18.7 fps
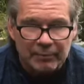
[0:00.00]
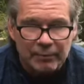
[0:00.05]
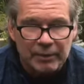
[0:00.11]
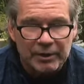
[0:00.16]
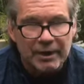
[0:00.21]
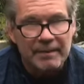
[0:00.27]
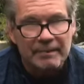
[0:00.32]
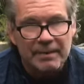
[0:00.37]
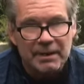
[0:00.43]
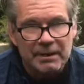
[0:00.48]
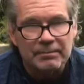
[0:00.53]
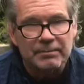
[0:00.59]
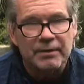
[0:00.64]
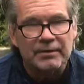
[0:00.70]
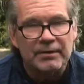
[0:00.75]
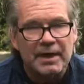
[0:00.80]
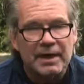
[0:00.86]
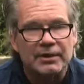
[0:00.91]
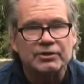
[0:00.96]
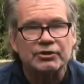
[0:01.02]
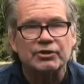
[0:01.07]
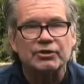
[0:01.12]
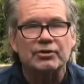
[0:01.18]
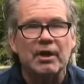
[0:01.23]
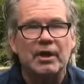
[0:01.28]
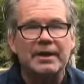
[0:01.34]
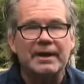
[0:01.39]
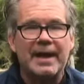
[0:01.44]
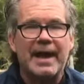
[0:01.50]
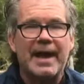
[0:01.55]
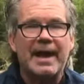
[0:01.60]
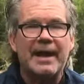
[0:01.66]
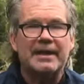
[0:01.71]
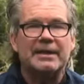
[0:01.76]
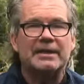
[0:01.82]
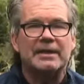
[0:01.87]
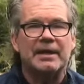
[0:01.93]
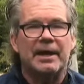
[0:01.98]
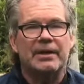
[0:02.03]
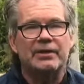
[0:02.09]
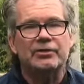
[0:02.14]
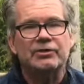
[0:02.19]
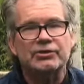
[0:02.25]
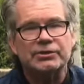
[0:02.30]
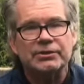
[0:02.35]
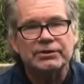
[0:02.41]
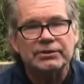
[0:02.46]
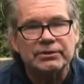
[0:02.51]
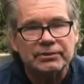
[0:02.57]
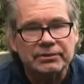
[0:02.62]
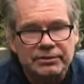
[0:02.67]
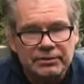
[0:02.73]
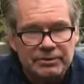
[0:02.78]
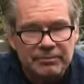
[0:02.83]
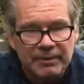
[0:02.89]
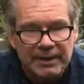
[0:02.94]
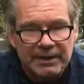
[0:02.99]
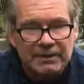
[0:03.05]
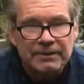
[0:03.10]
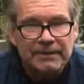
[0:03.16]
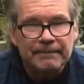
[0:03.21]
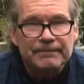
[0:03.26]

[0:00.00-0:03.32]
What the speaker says: What I mean by that is you're not adding energy to your cement.